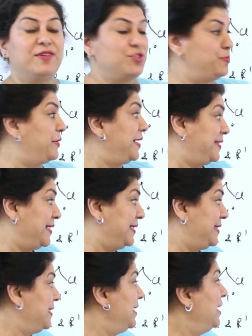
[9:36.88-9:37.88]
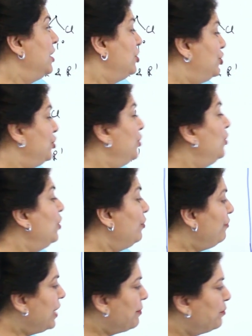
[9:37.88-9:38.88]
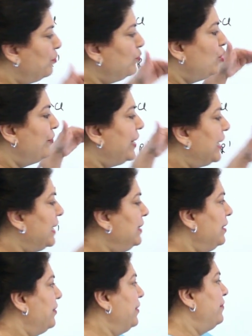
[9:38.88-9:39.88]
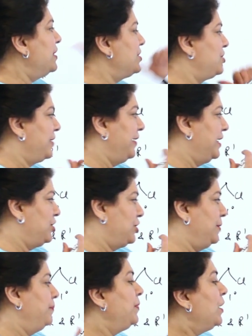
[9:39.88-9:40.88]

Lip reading: was present. So we are moving in the reverse direction.